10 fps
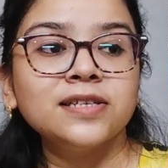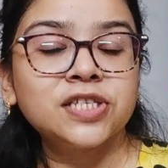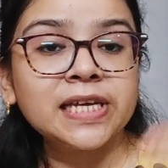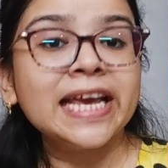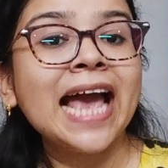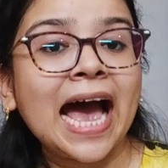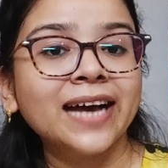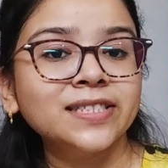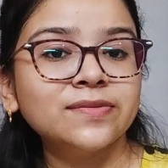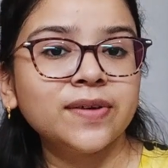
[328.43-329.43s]
she
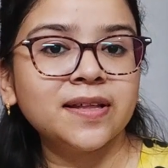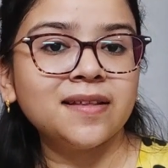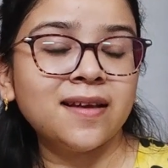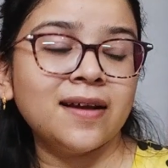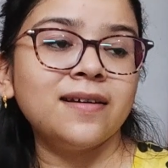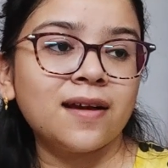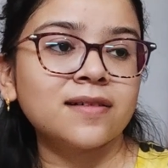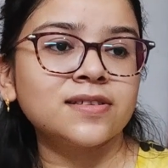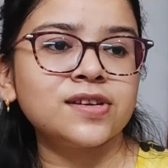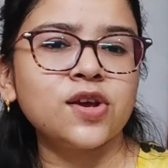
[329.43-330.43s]
has with the
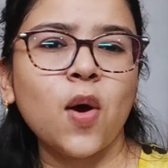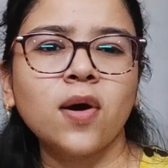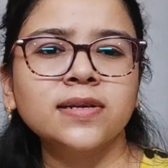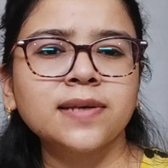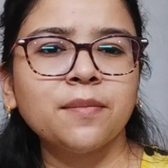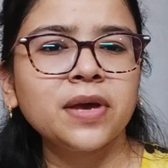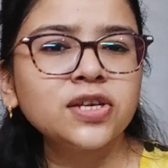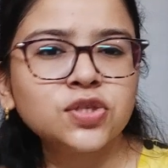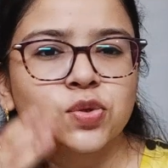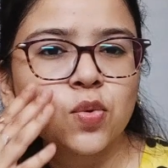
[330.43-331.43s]
industry or some
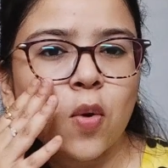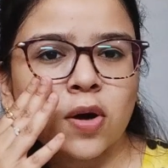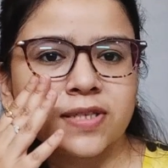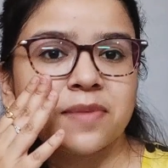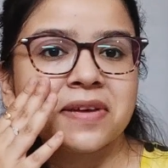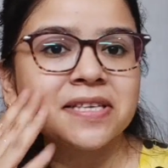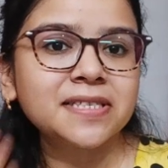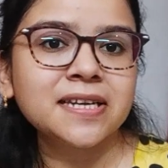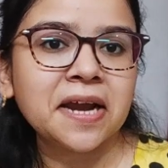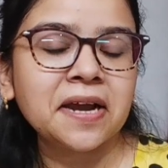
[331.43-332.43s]
issue or some
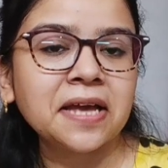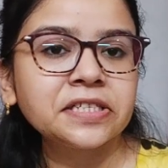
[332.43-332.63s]
incident,